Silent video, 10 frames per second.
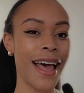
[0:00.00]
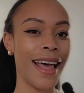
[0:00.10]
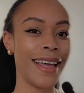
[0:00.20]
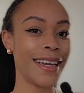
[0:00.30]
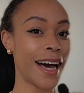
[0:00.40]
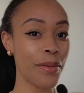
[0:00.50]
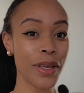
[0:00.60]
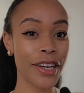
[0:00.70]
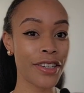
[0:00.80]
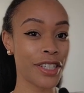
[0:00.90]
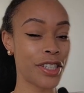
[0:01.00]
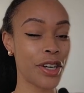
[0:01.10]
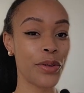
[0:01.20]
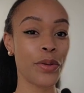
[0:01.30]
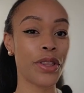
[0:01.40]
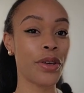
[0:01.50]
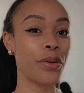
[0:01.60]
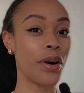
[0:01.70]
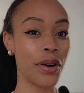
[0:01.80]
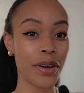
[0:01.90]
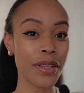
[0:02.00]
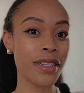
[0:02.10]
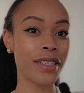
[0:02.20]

and I'm here to share with you all the